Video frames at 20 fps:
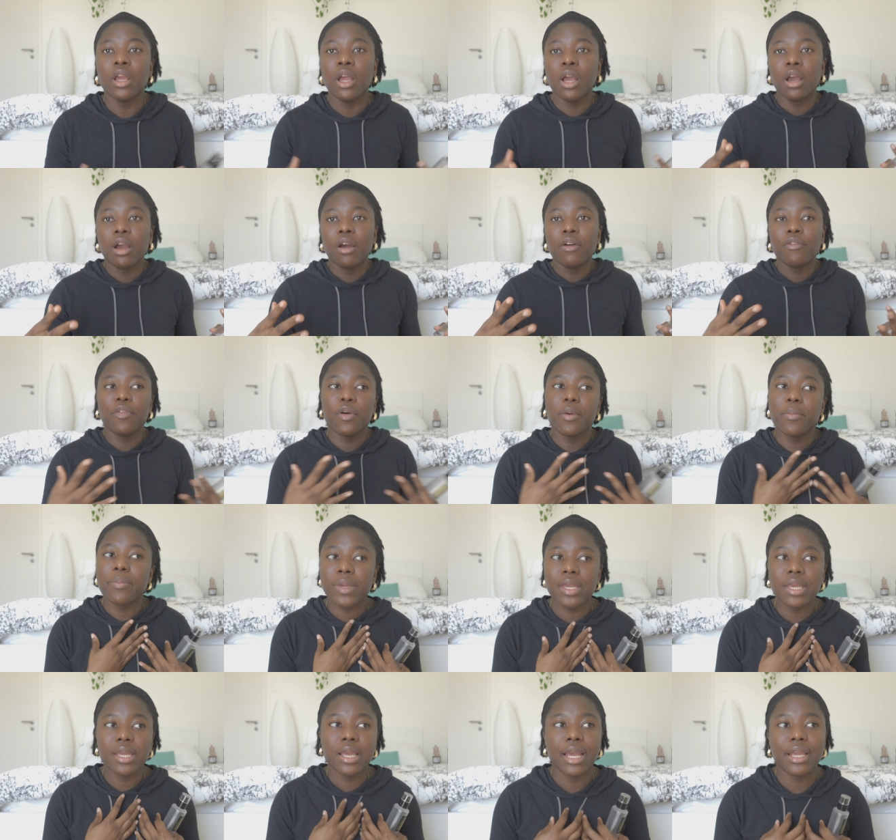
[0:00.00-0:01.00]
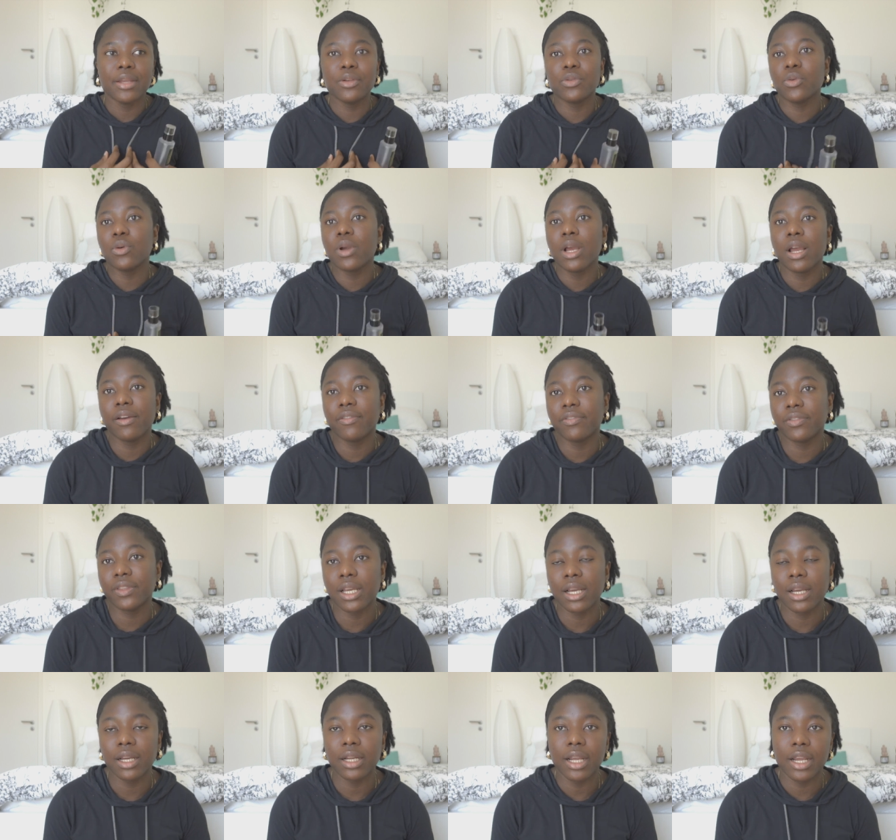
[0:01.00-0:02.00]
For me, I don't have
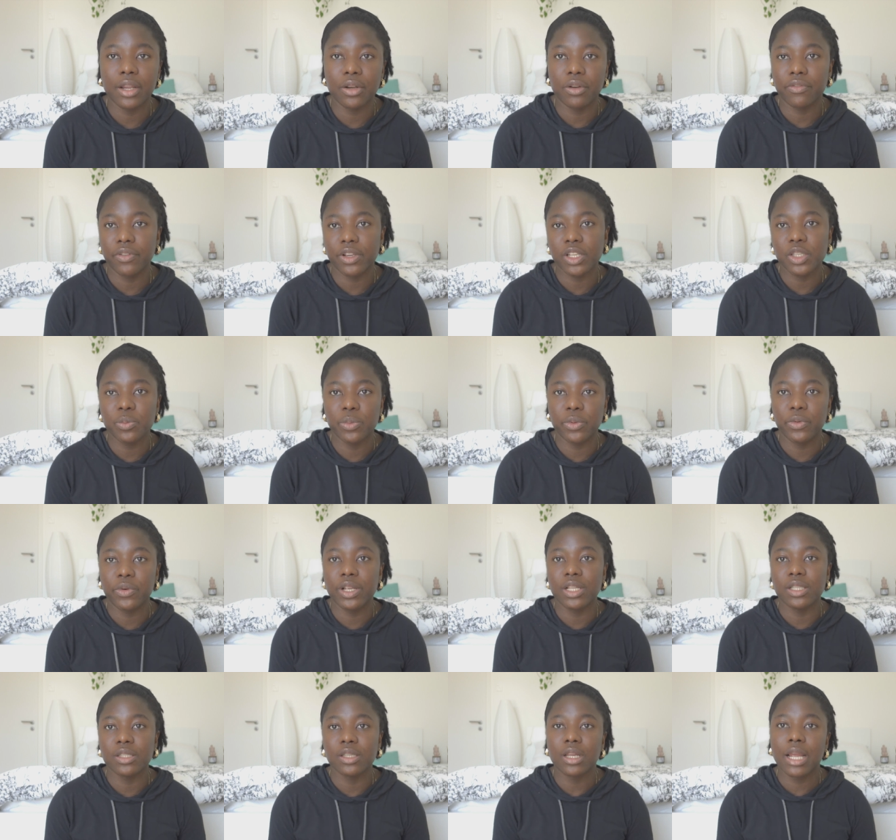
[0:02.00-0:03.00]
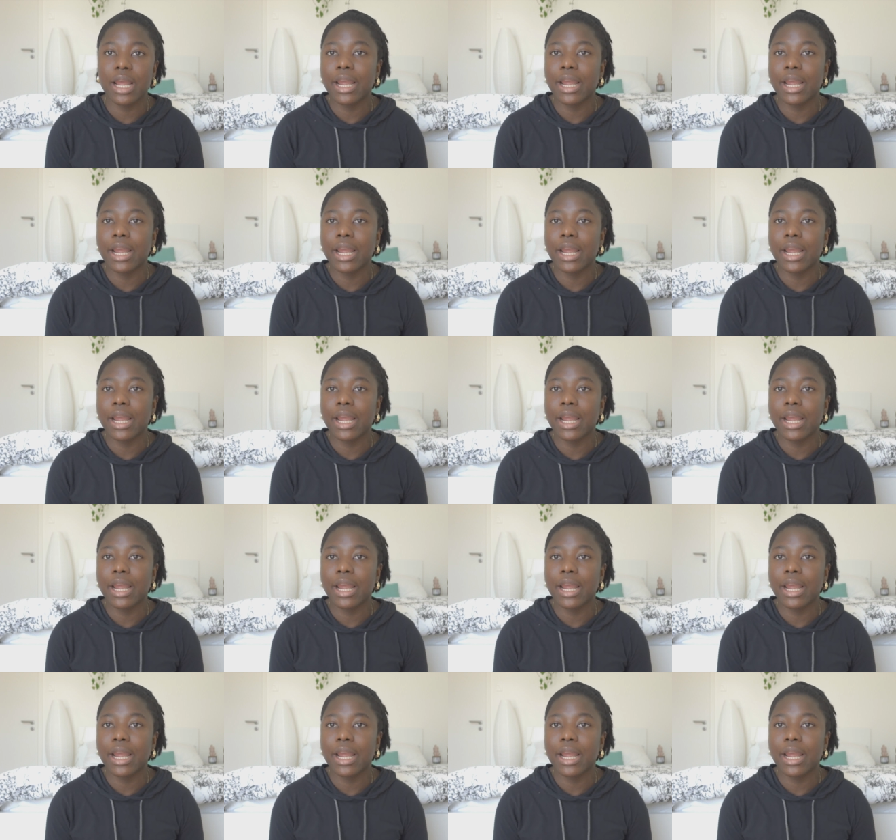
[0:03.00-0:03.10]
that kind of experience.